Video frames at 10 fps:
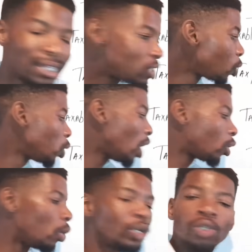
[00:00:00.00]
So you are
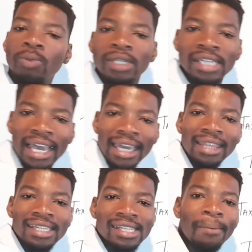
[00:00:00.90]
going to be taking
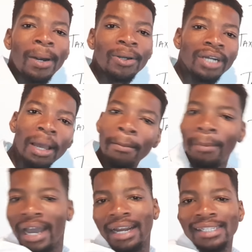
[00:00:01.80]
this amount,
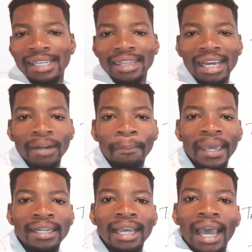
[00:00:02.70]
minusing the rebate,